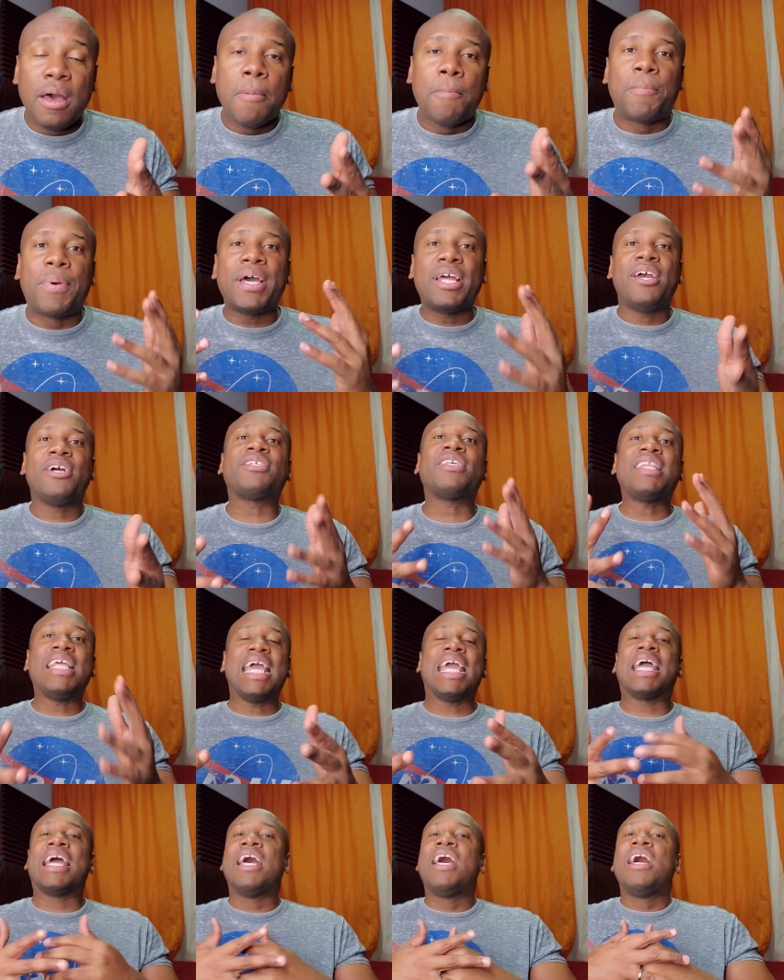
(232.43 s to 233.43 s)
But here's the
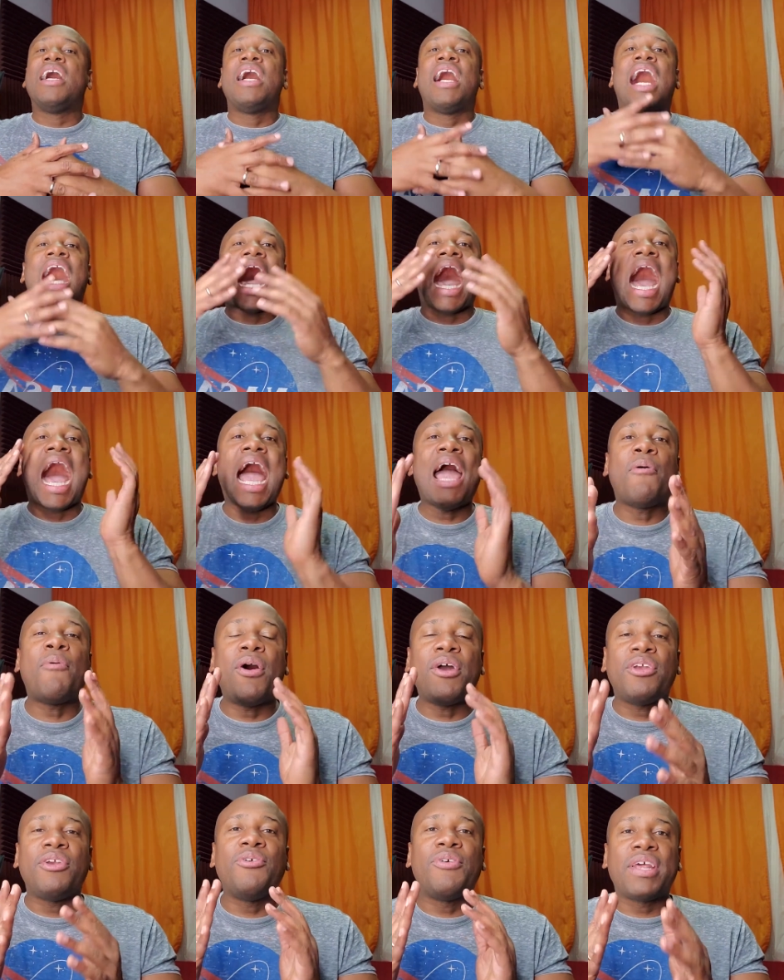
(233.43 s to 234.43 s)
thing. I
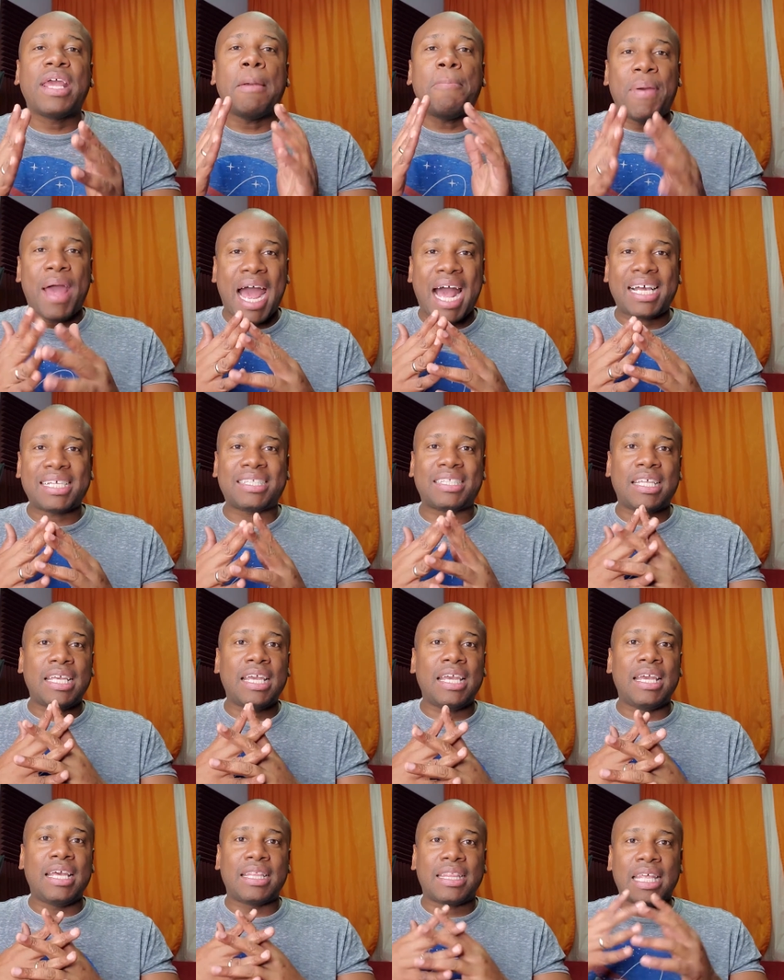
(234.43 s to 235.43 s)
want you to get past
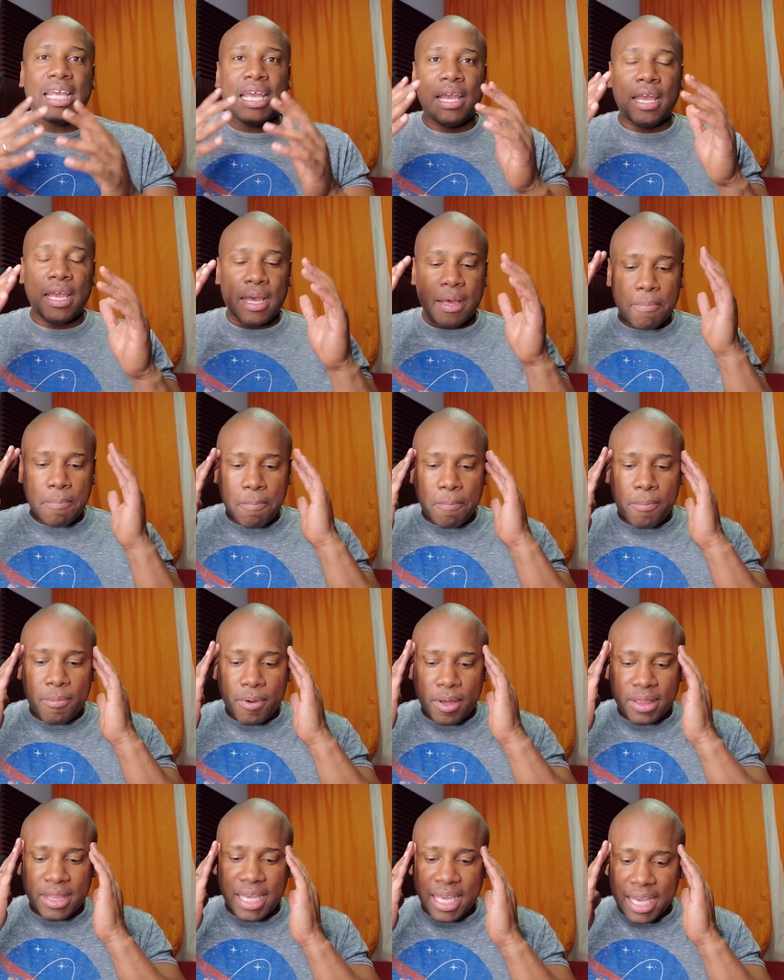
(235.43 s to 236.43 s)
the, the,
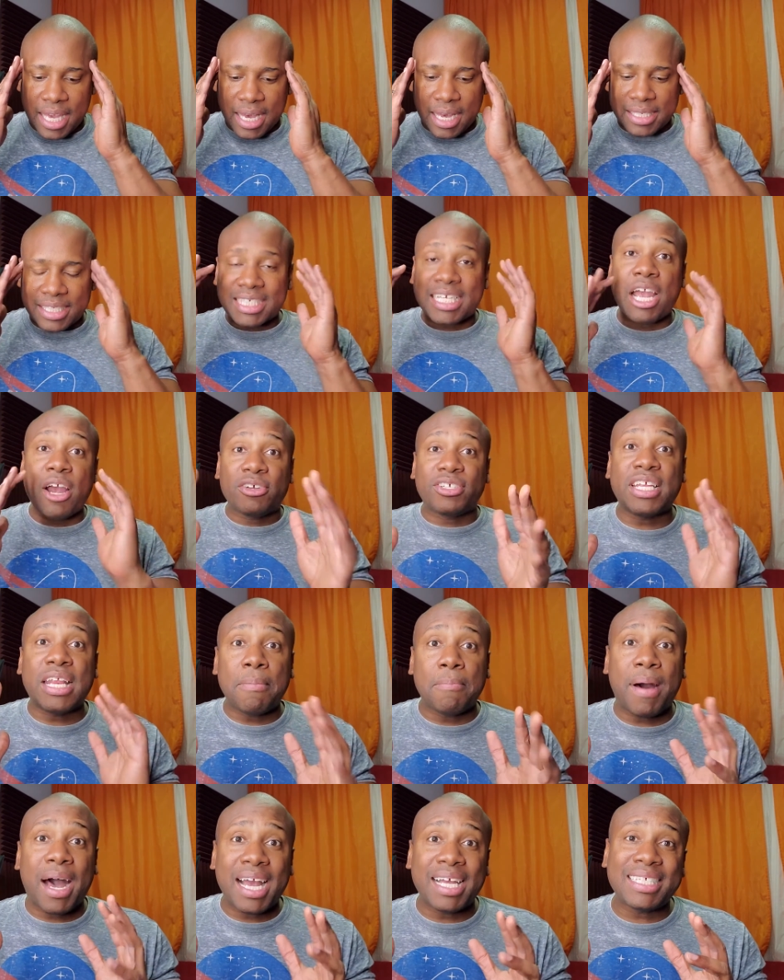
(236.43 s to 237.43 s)
the uh, scarcity
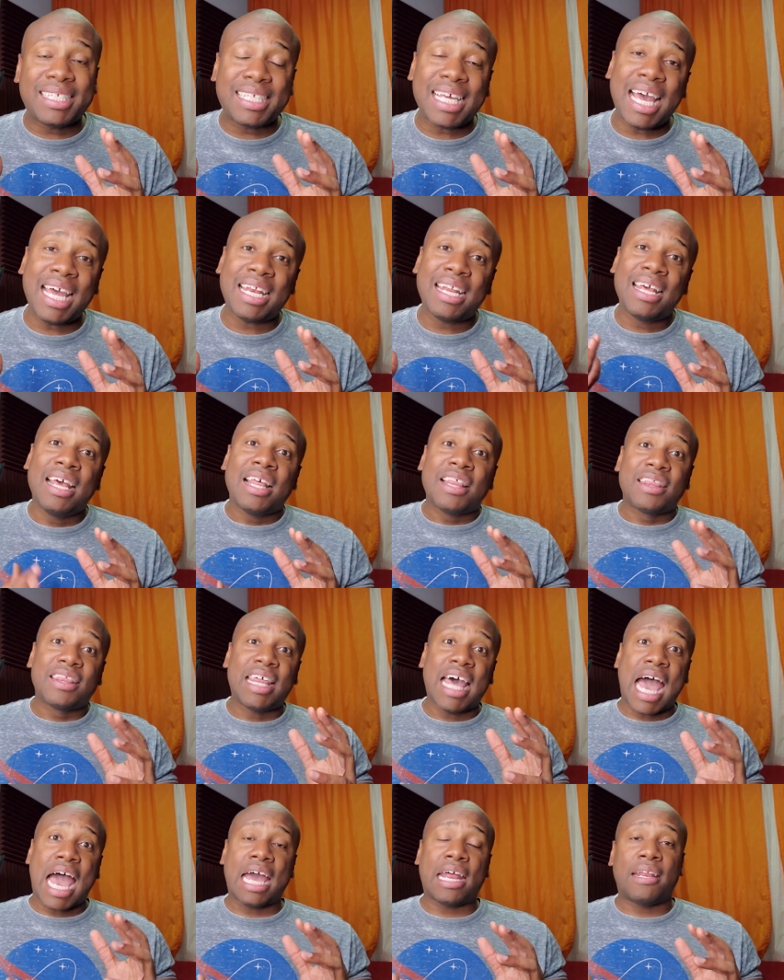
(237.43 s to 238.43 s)
mindset
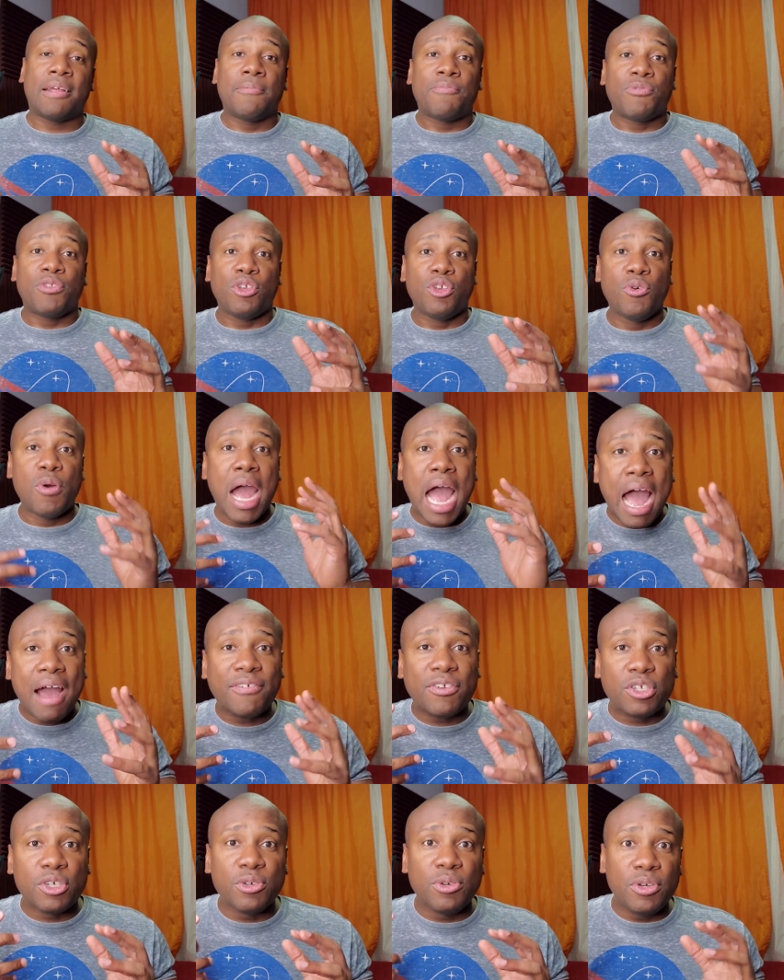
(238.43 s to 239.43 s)
that you
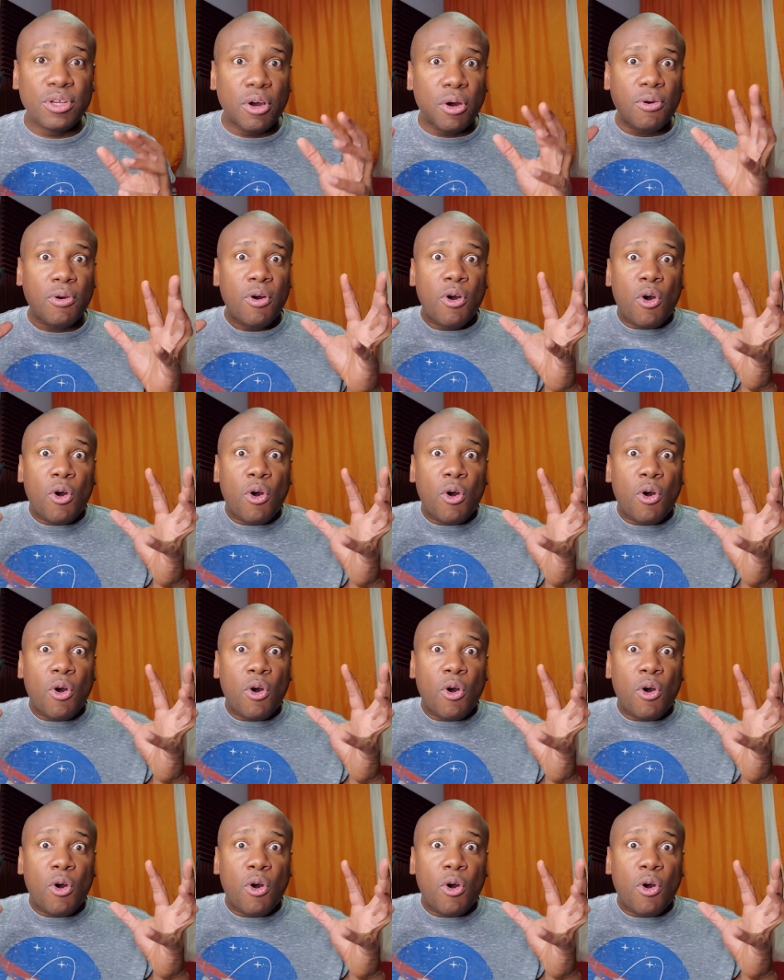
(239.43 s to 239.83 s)
have to, you know,